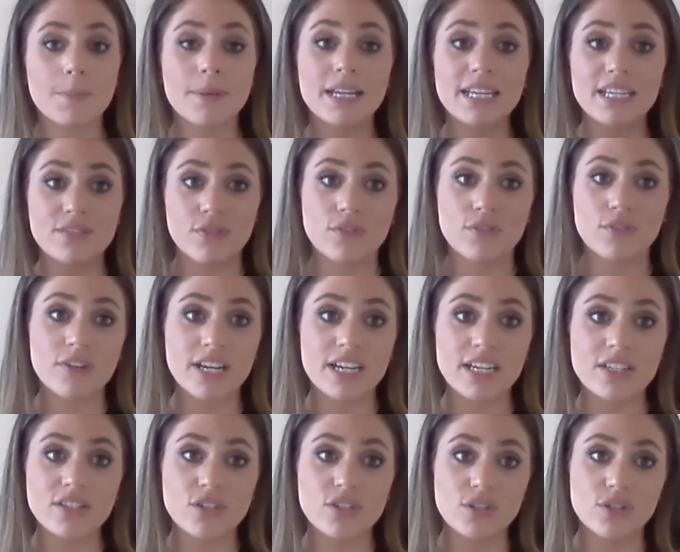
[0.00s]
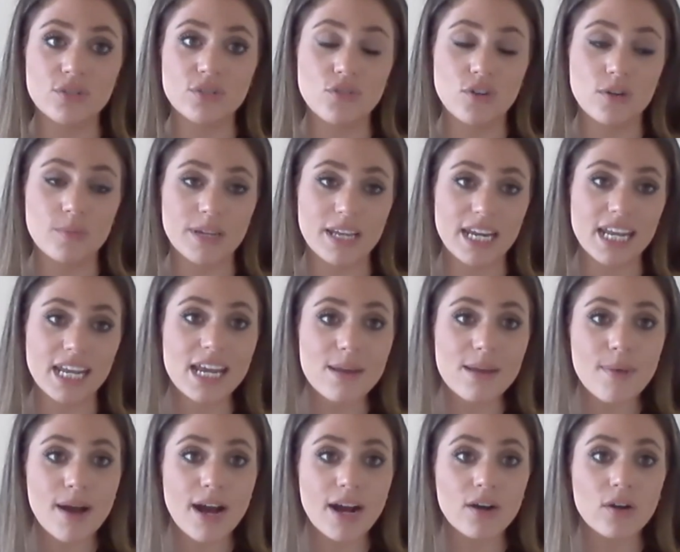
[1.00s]
please feel free to drop me an
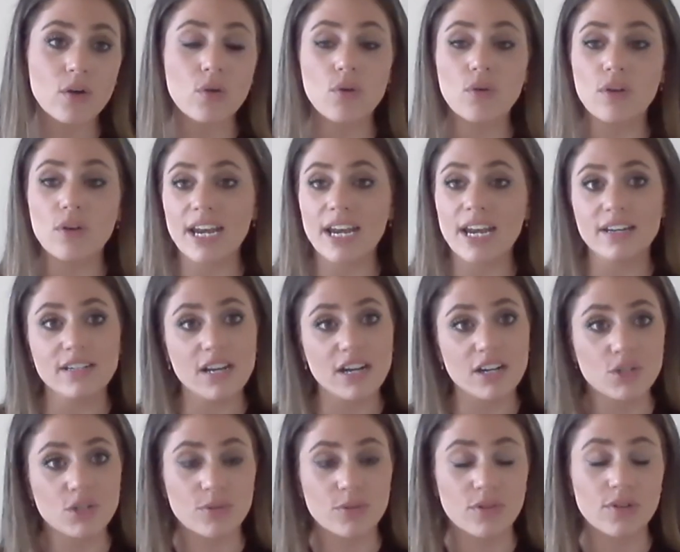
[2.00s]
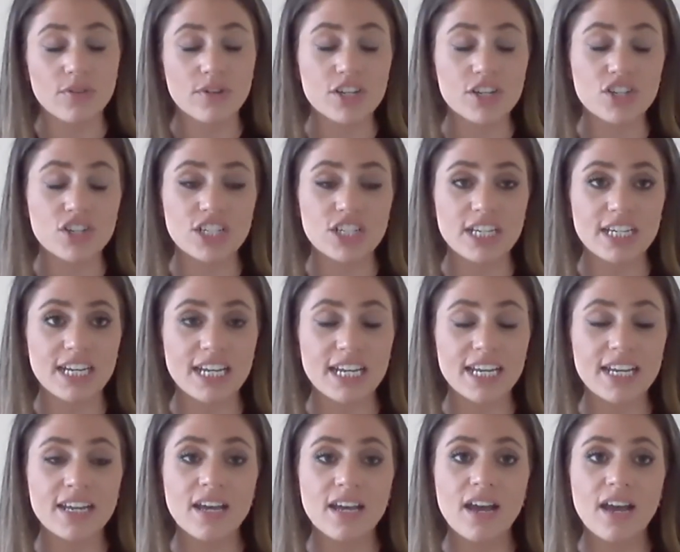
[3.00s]
email or get in touch with Orange
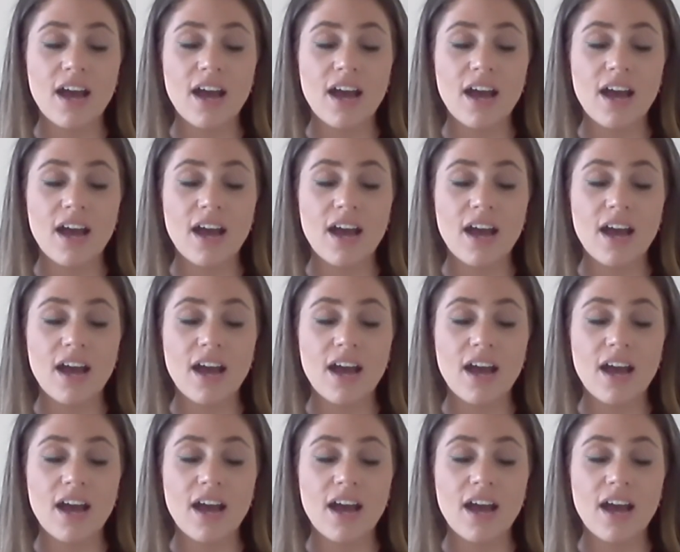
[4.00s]
Genie,